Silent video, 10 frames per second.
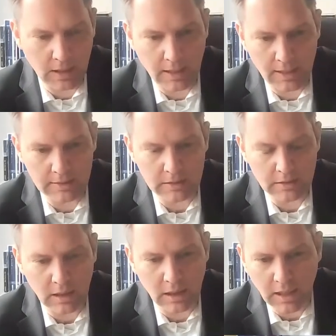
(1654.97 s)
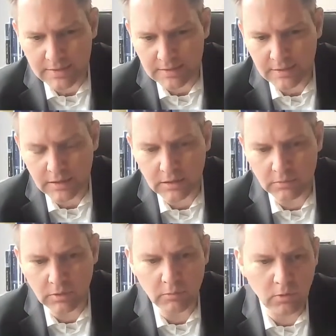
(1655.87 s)
And I think it
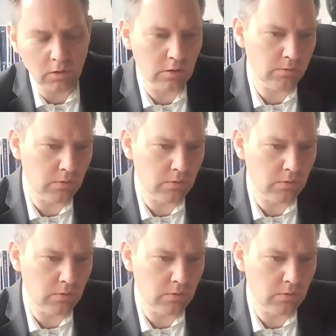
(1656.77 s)
will work